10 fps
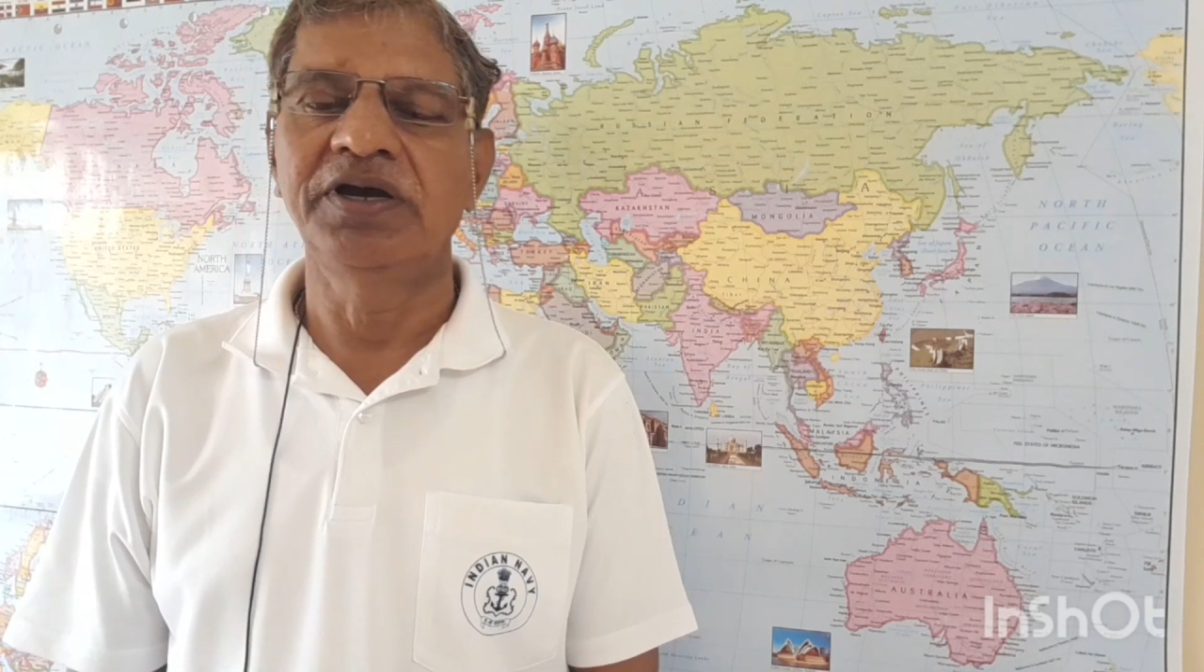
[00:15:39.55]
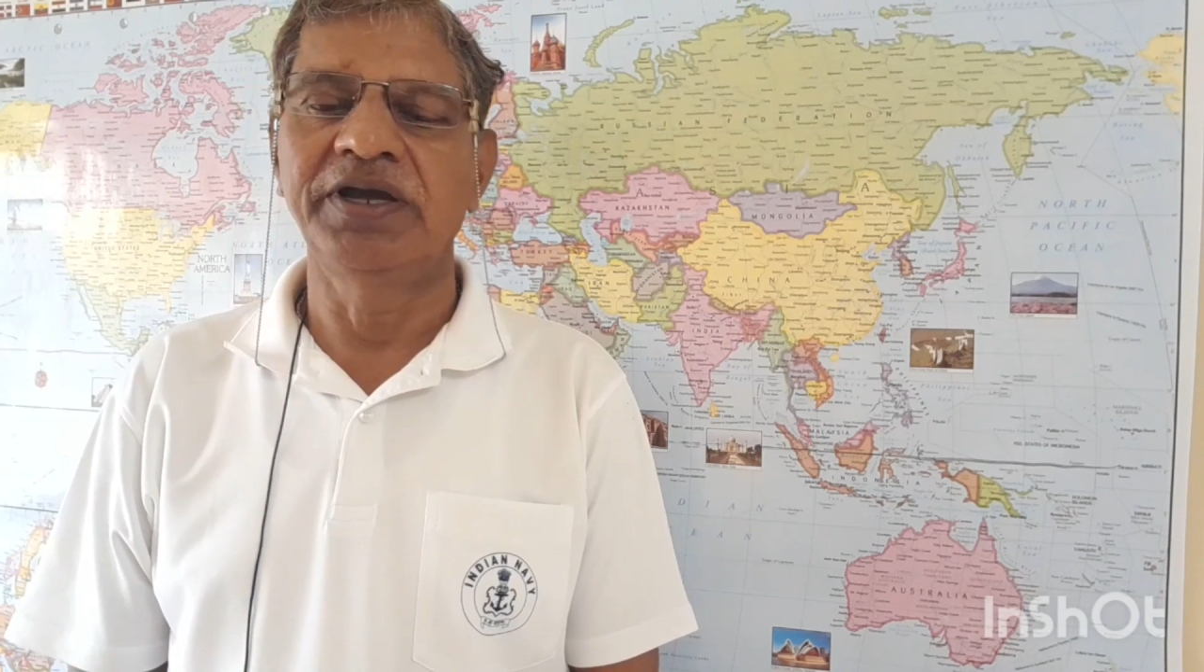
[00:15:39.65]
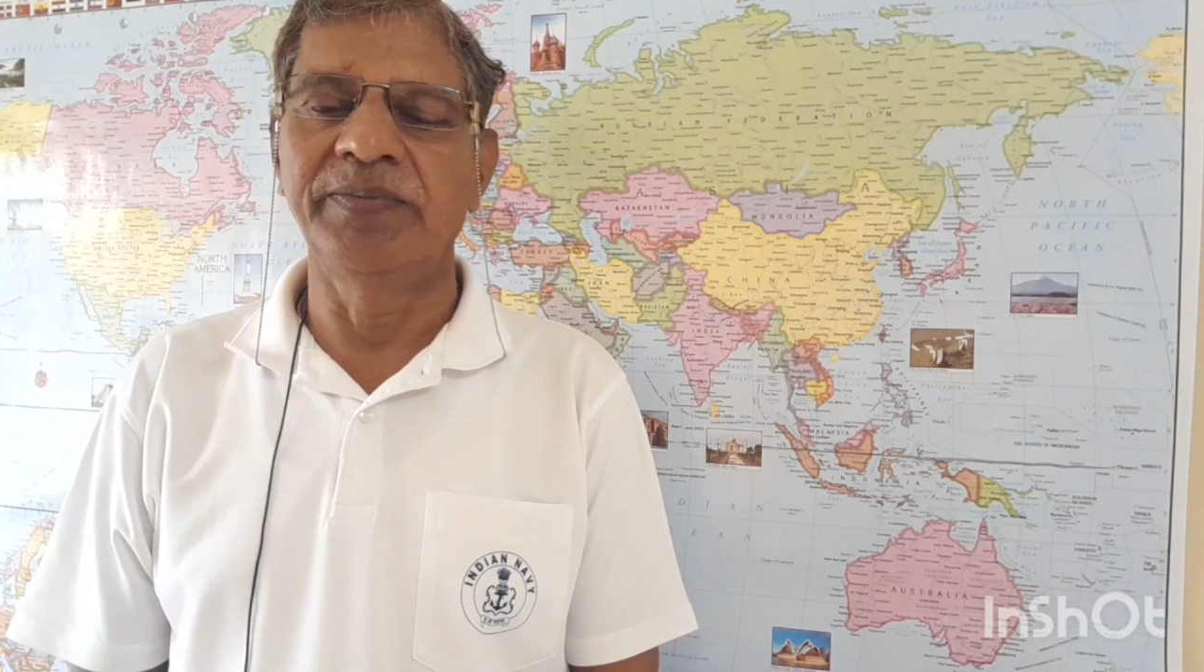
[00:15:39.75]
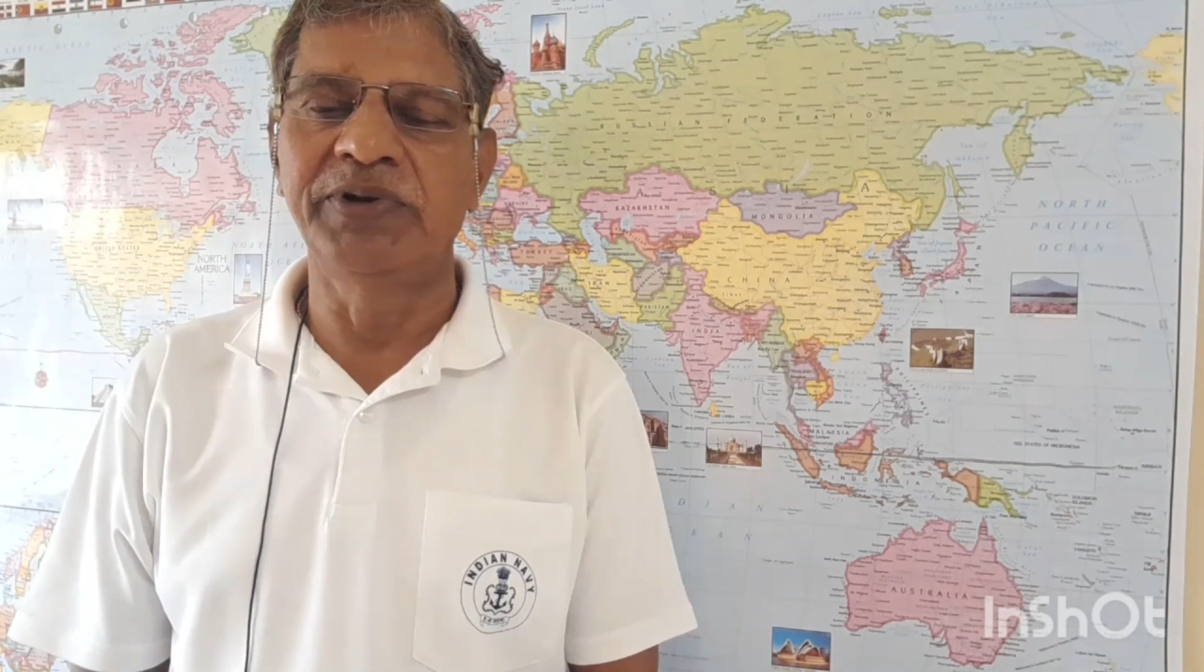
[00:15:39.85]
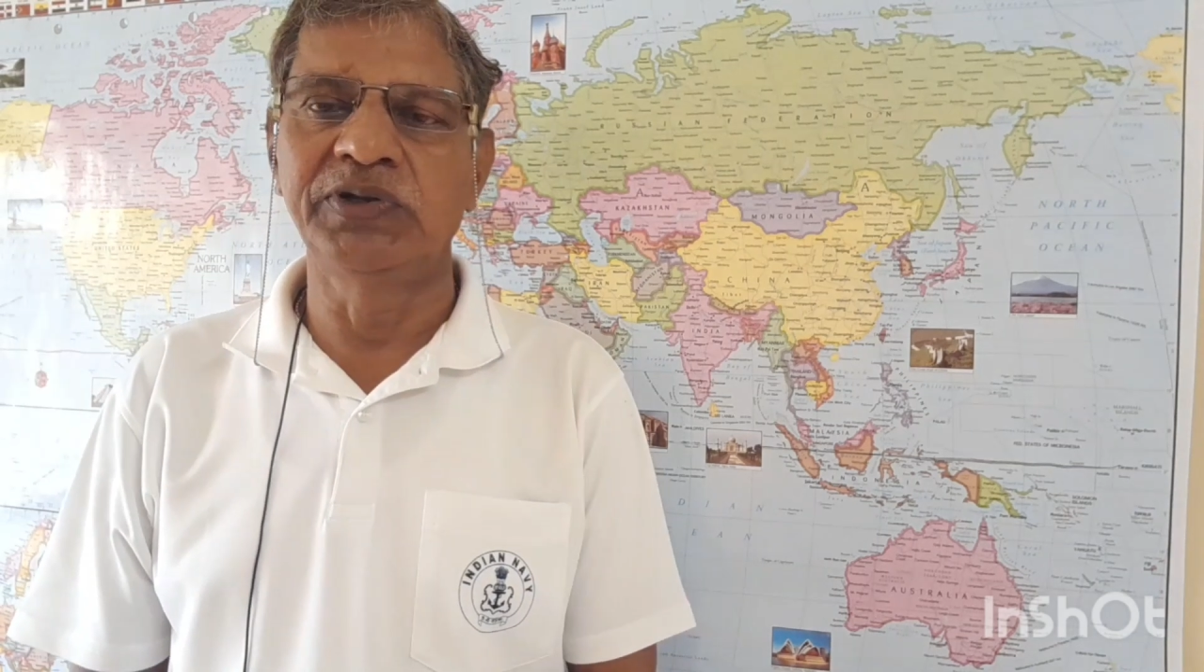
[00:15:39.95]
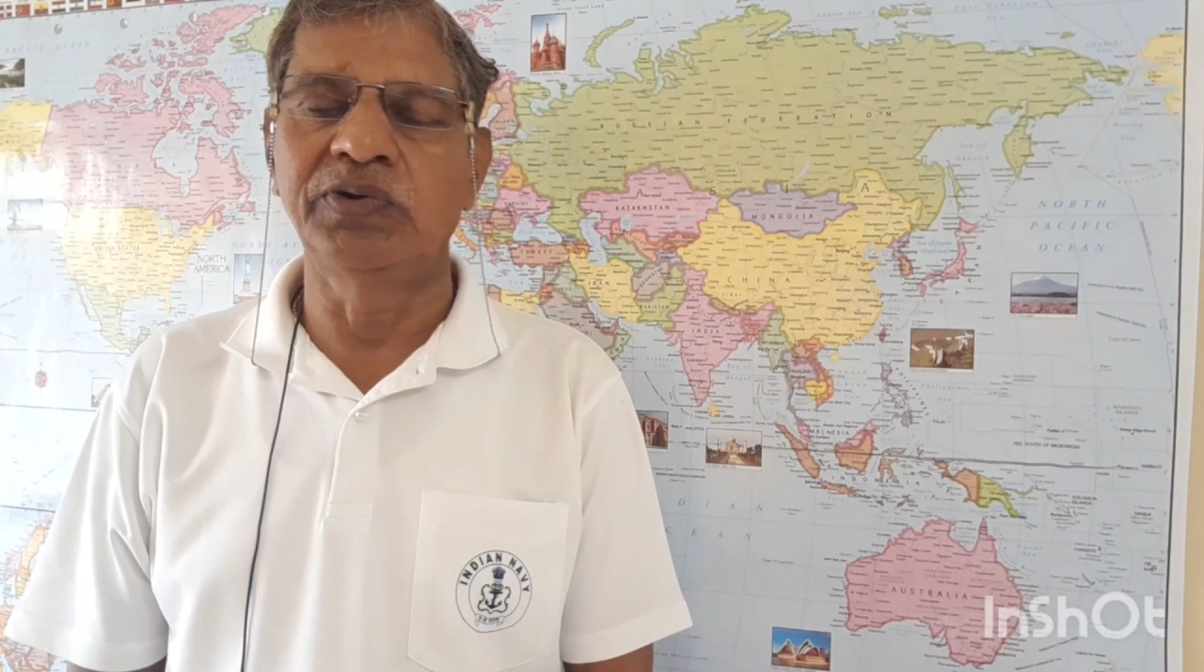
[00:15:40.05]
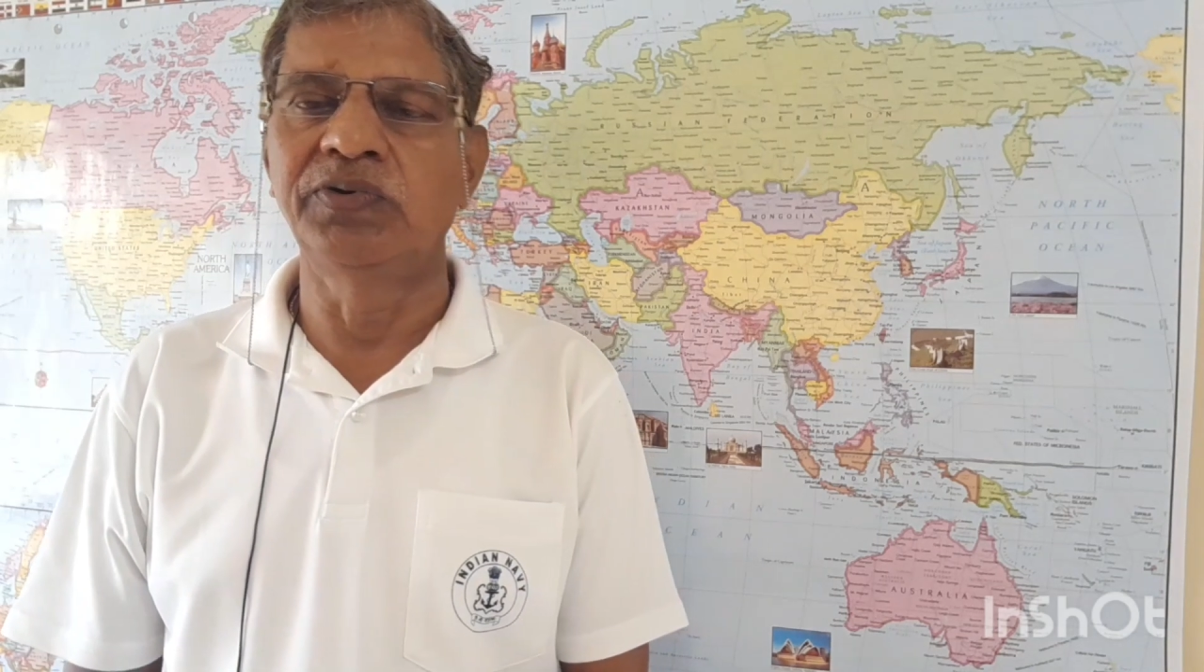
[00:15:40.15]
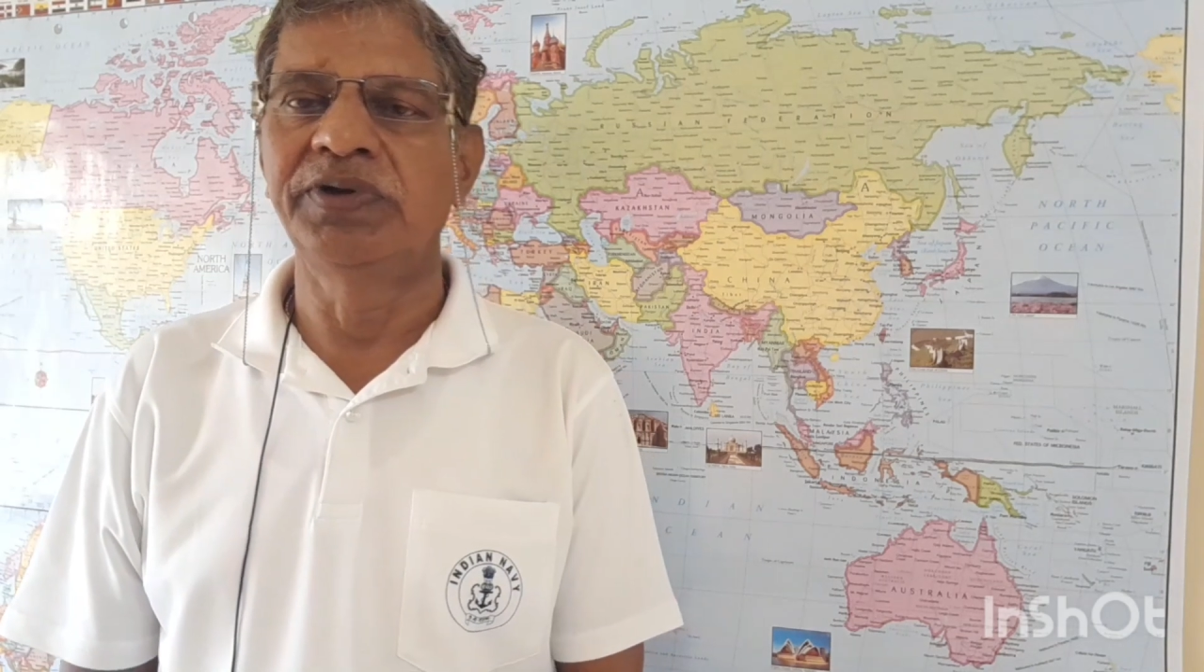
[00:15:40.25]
MTO.